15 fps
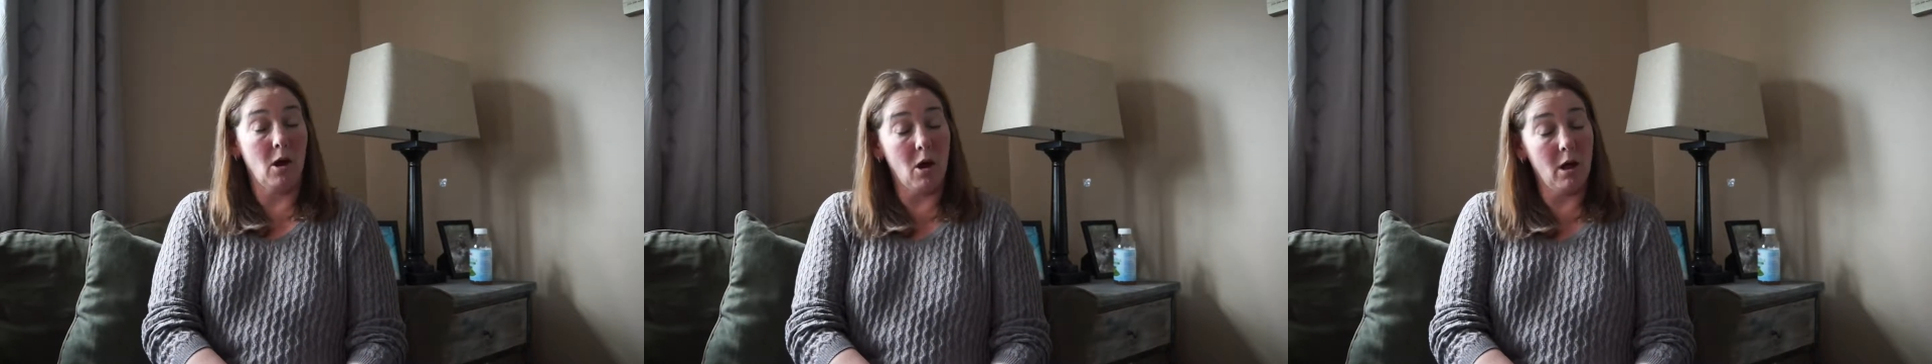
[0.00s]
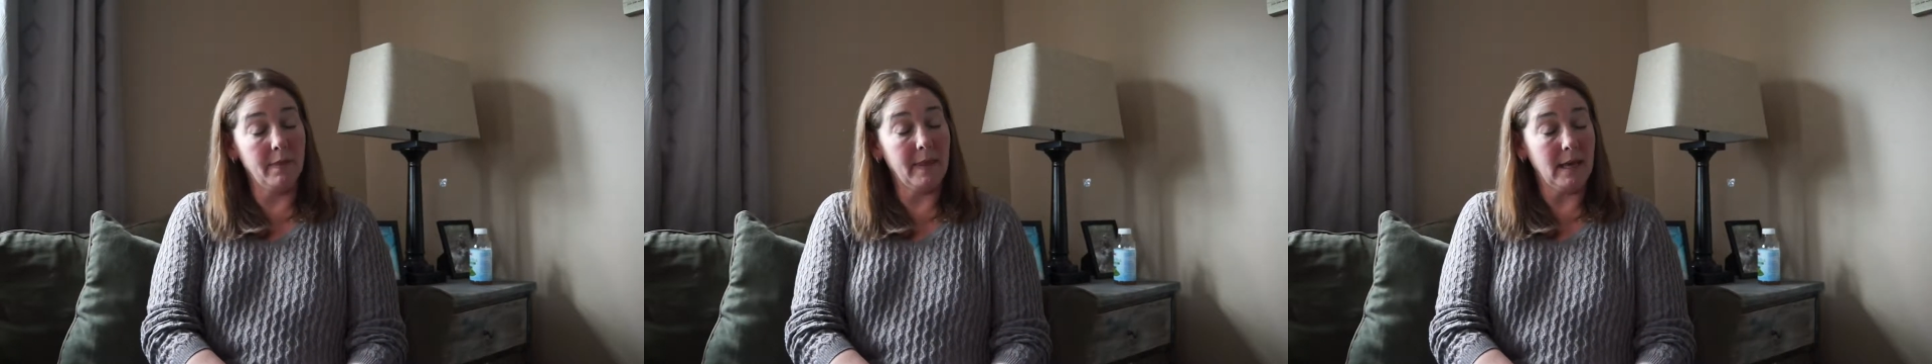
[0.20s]

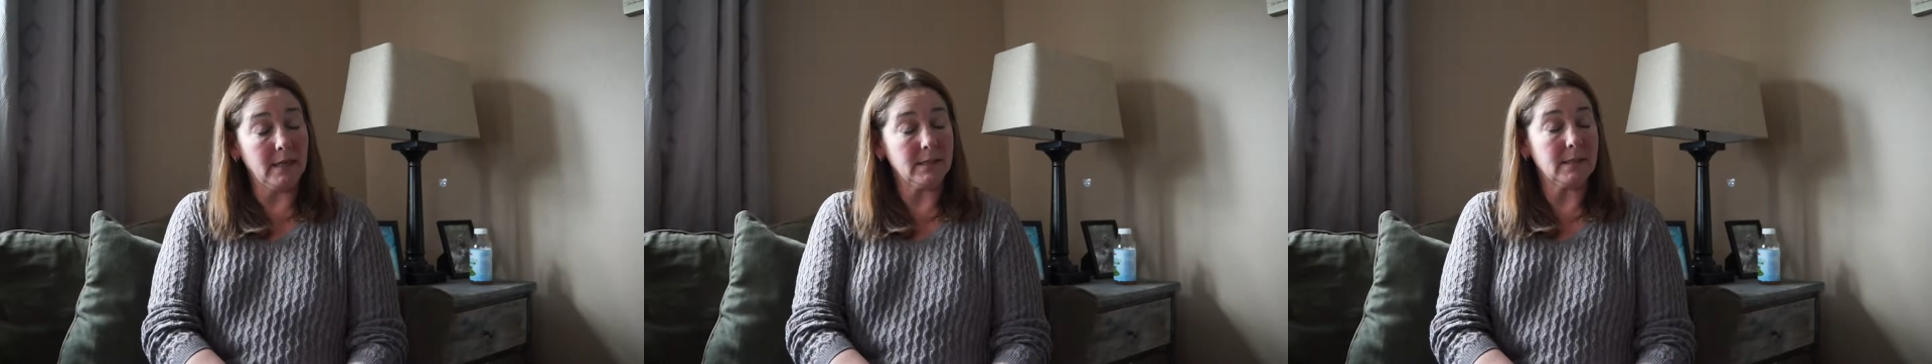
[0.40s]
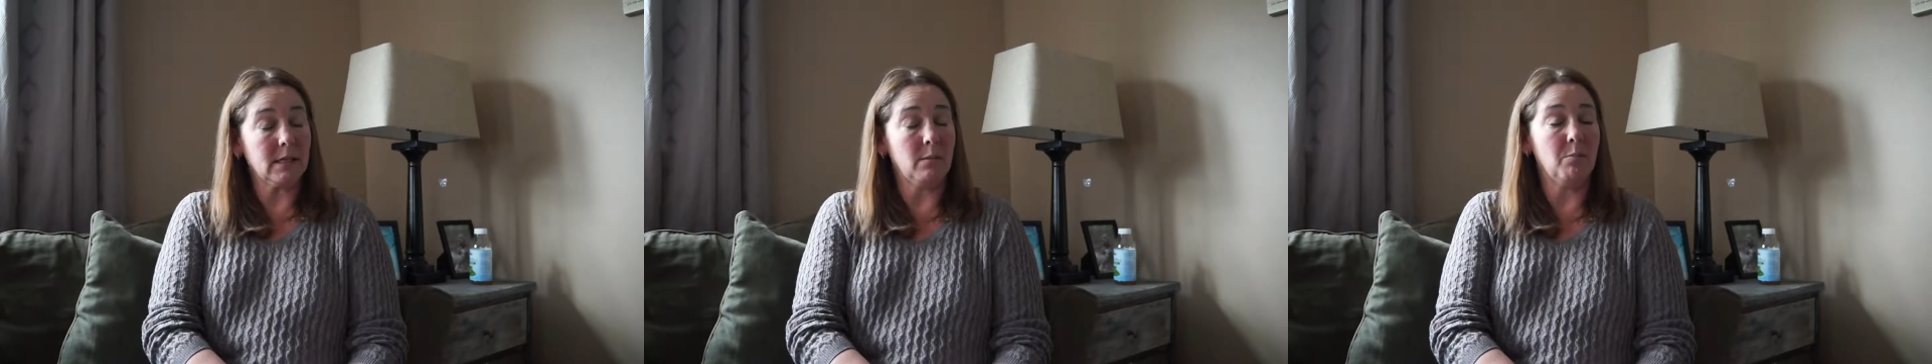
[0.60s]
on the
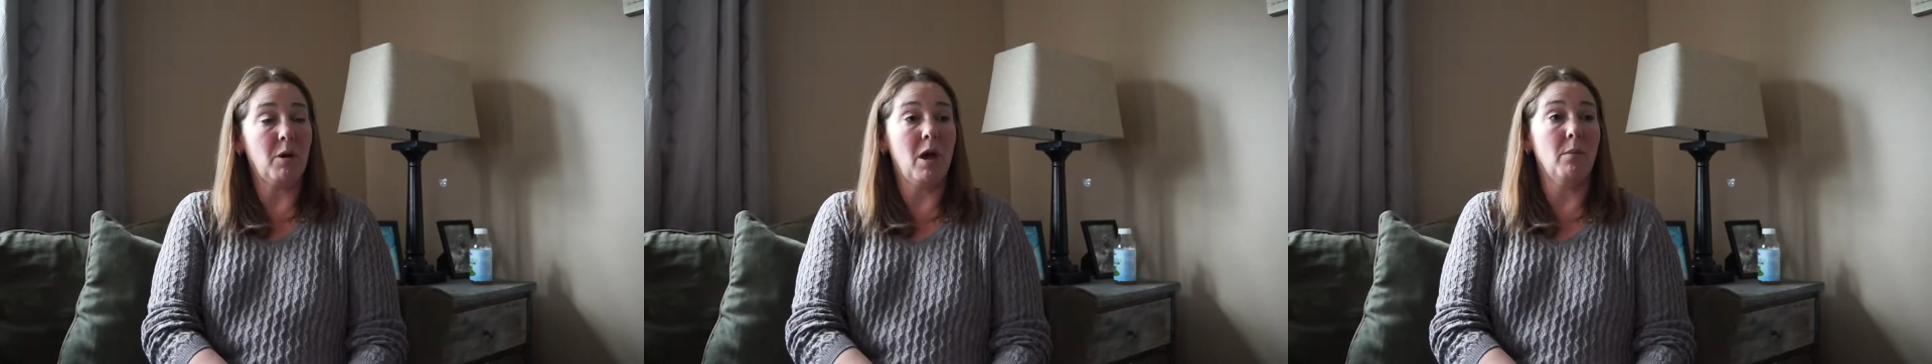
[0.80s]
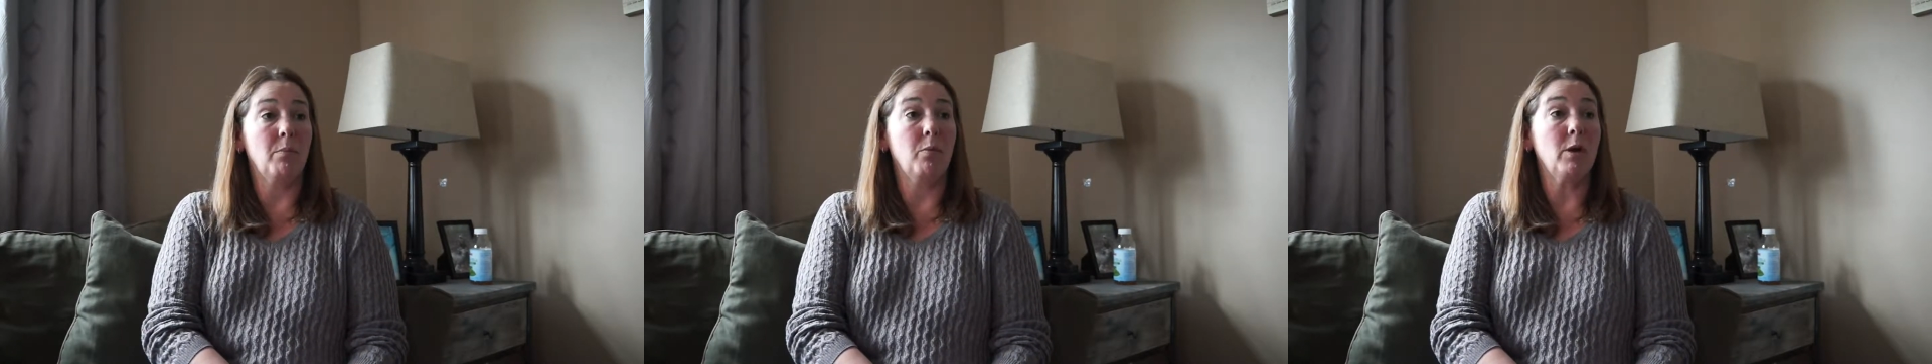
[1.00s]
insulin
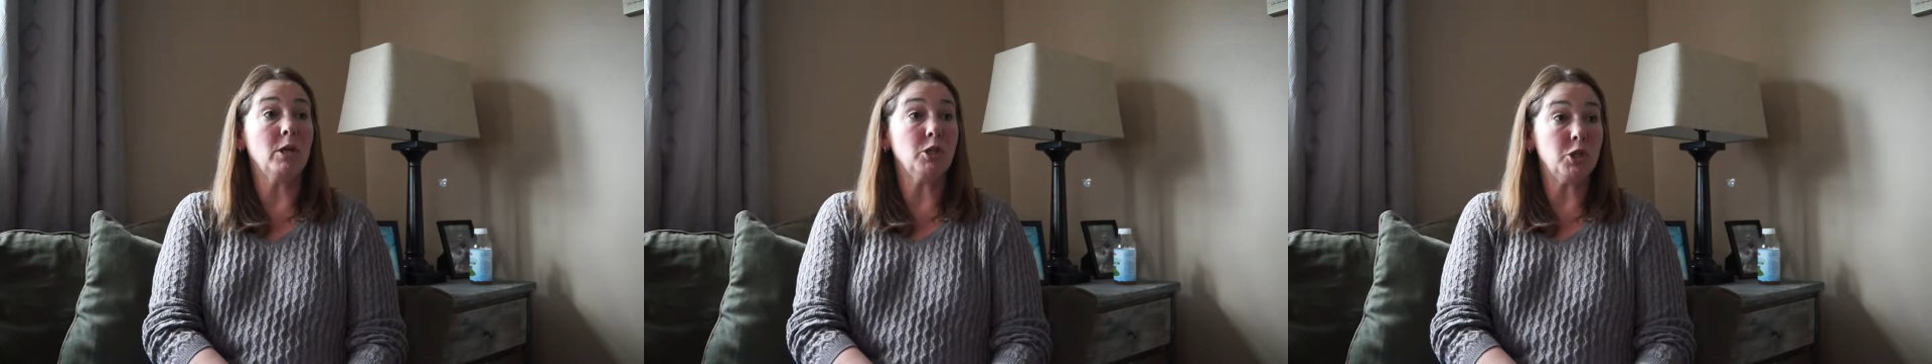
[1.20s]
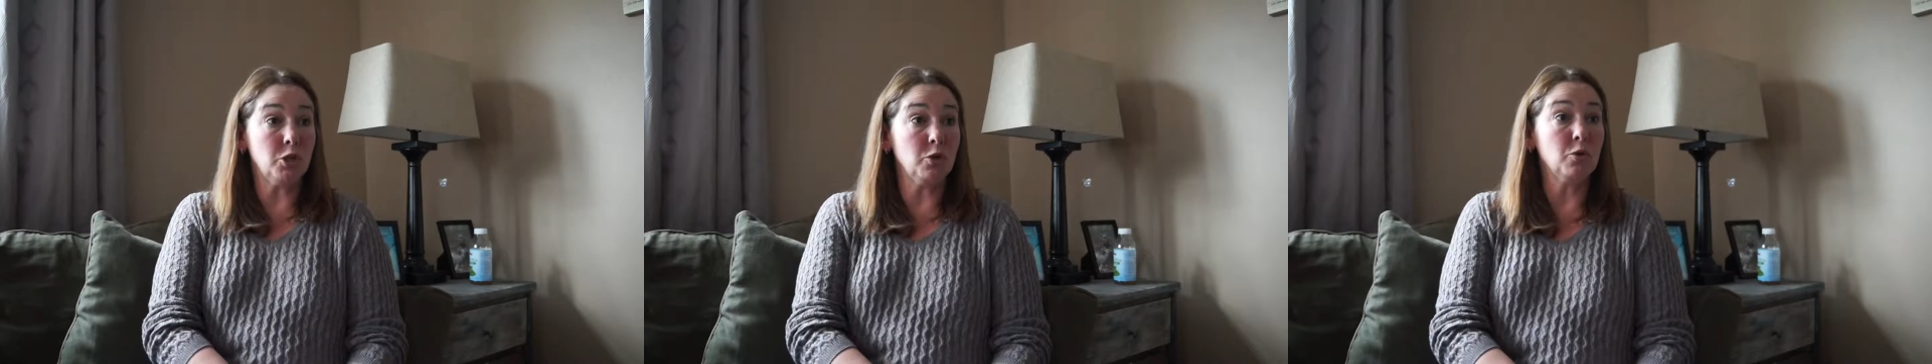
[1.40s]
pump, we
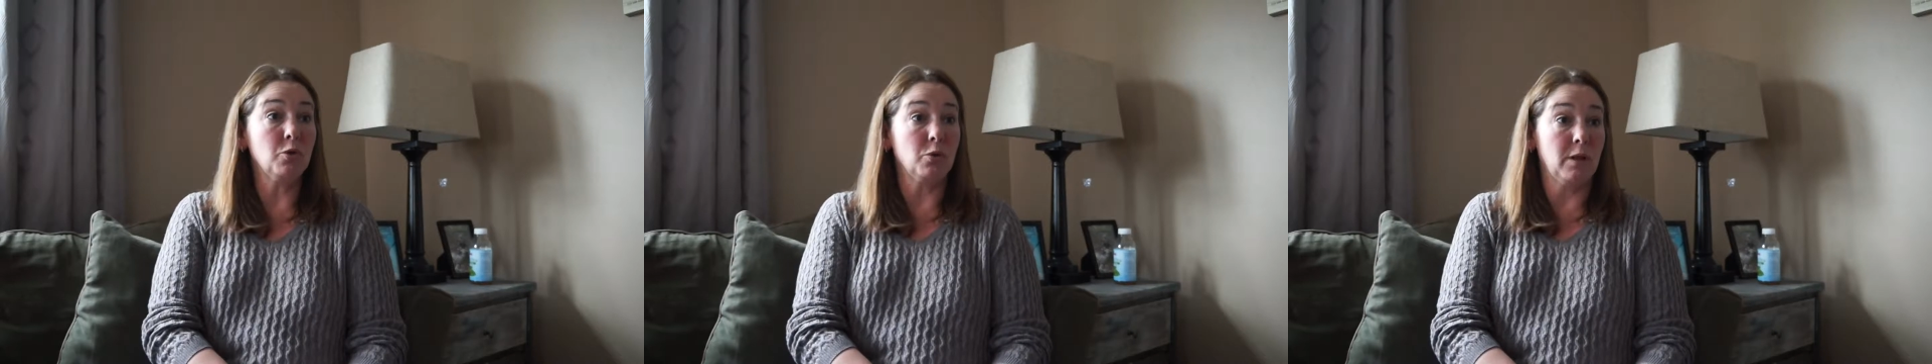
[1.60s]
do